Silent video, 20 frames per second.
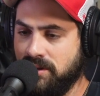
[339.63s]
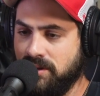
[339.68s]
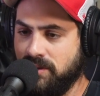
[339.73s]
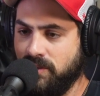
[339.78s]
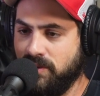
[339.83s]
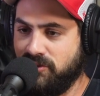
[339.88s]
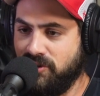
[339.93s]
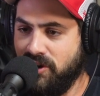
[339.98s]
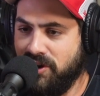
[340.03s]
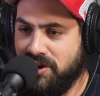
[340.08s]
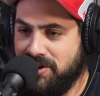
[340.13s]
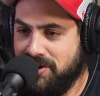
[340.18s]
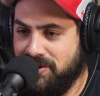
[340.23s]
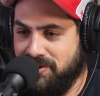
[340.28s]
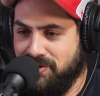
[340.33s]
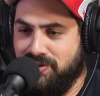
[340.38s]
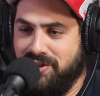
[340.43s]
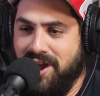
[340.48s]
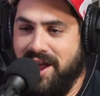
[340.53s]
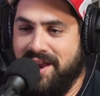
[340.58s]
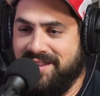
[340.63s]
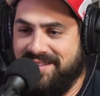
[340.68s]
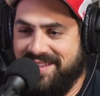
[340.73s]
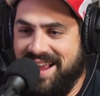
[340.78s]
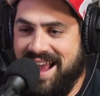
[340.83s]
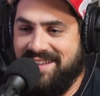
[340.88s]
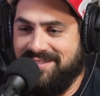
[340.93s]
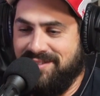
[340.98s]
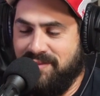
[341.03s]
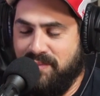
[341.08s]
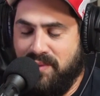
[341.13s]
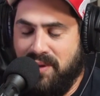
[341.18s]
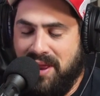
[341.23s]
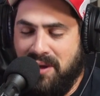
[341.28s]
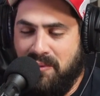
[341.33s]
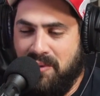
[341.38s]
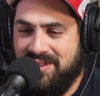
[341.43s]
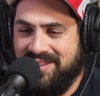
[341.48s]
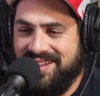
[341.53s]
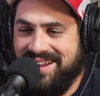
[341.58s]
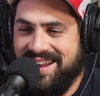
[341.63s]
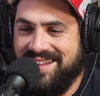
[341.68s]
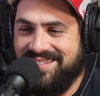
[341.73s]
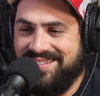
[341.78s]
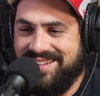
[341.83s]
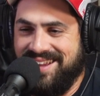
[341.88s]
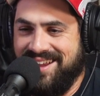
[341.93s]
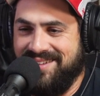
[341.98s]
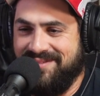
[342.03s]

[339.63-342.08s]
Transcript: We started Udonis Haslam. Like, when's the last time?